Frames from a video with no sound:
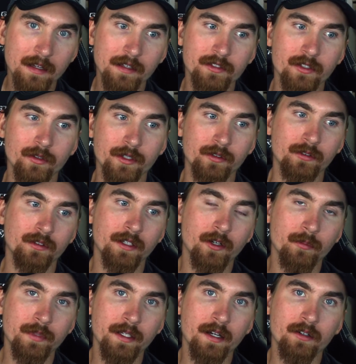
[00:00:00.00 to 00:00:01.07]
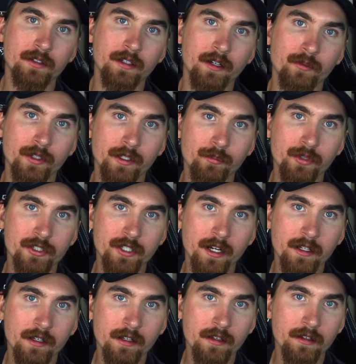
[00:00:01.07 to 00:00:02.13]
So it'll help me out, and I really
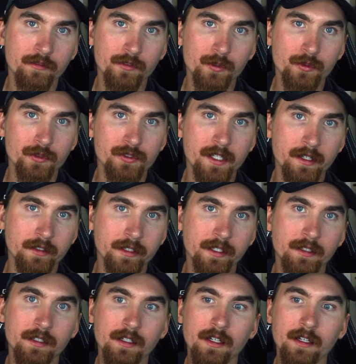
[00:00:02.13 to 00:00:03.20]
appreciate it if you use that link.